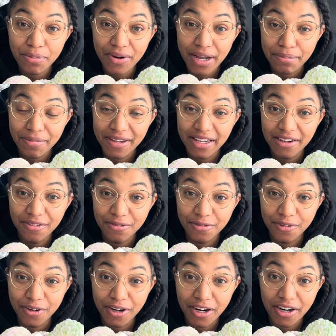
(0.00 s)
prepping
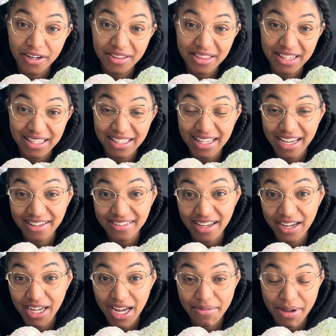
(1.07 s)
for the next
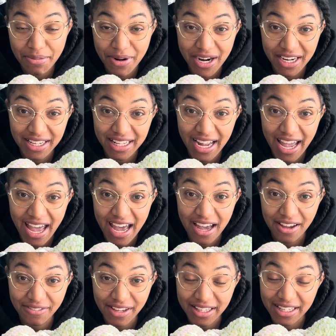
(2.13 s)
upcoming market I
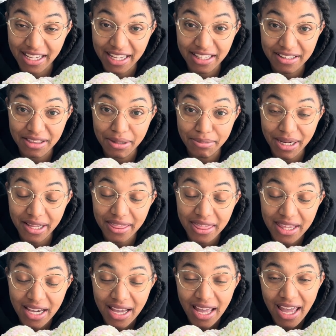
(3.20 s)
have at the end of the month,
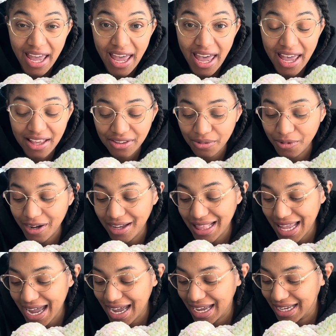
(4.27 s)
as well
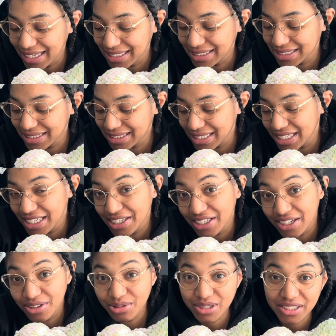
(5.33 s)
as, you
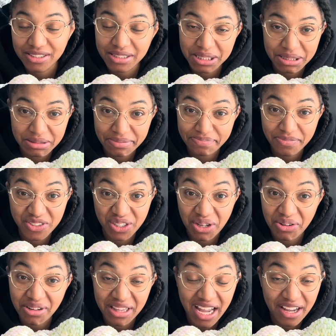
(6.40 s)
know, just
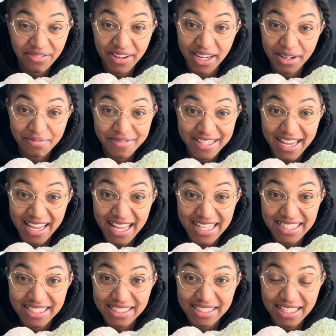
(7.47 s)
general life
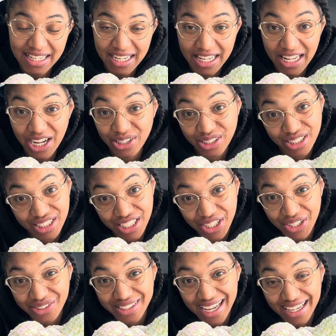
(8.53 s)
updates. And I'll see
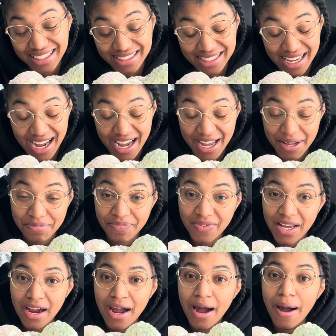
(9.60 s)
you next time.
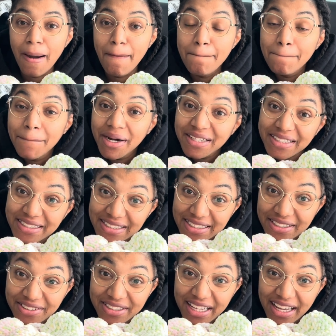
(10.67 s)
But
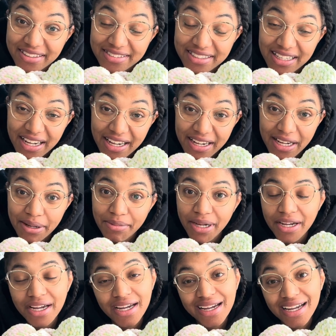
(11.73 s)
until next time,
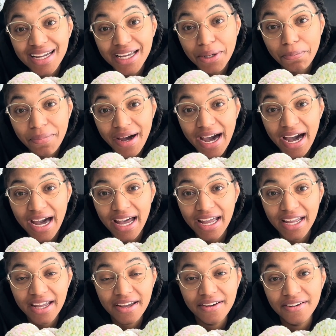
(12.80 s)
goodbye,
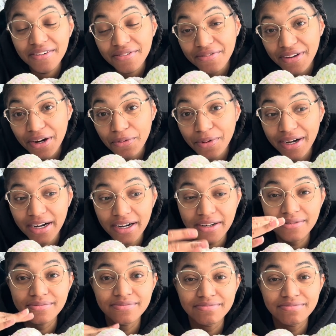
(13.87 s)
farewell,